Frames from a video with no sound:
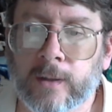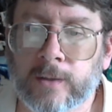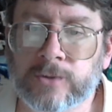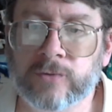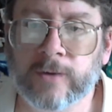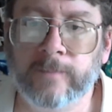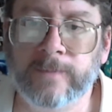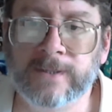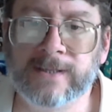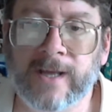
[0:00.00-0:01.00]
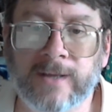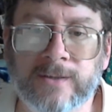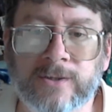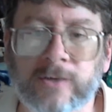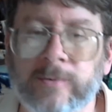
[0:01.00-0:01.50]
Trump is
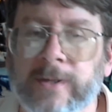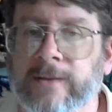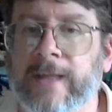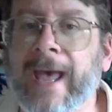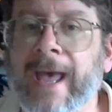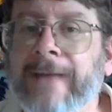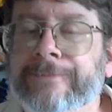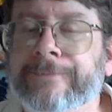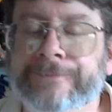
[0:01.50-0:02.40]
not doing that.